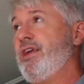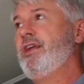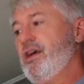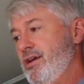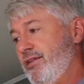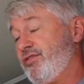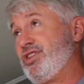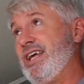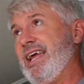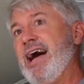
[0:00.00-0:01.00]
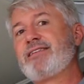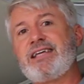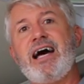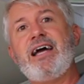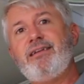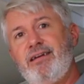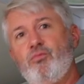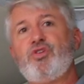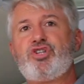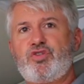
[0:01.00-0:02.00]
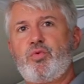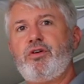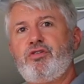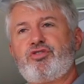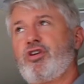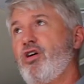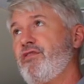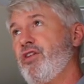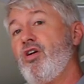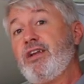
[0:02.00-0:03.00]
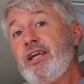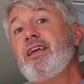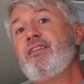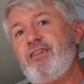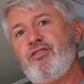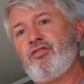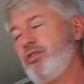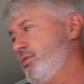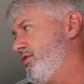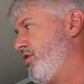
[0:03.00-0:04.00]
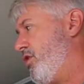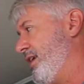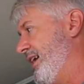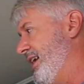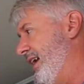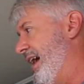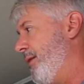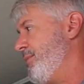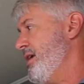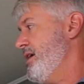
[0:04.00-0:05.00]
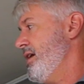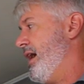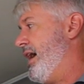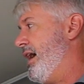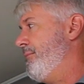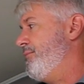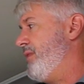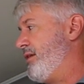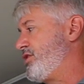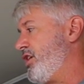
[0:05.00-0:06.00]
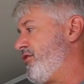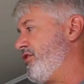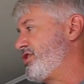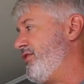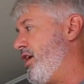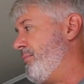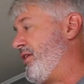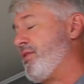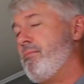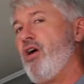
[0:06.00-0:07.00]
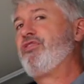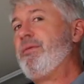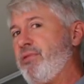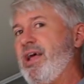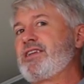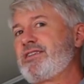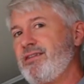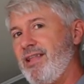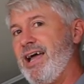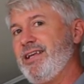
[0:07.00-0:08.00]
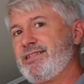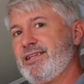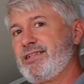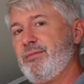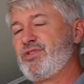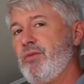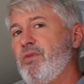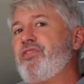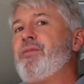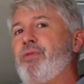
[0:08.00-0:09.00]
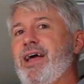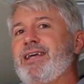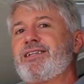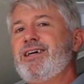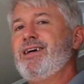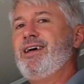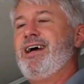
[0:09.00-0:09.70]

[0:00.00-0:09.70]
so that if you're standing outside, which is where you usually are for the awning, it's easier to move your awning in and out. I'll talk first of all about the multiplex lighting system. So multiplex,